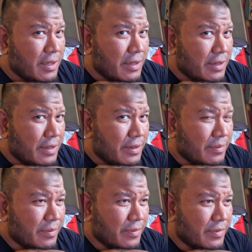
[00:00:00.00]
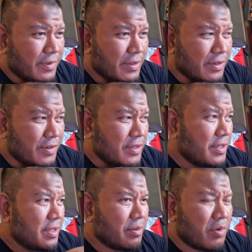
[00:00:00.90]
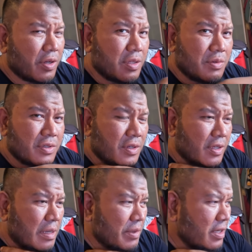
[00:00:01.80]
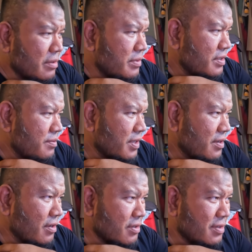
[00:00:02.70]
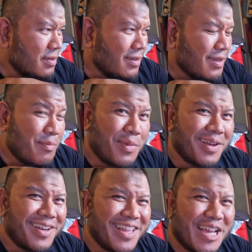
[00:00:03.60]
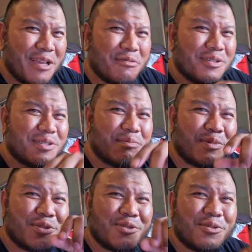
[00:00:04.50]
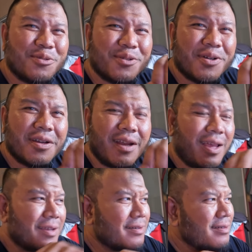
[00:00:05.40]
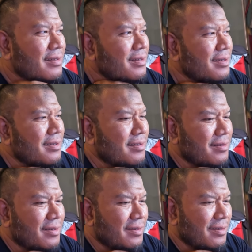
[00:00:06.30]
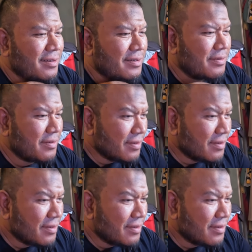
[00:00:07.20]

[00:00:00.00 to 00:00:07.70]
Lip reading: The reason the monitor was not coming up is because apparently I was supposed to connect the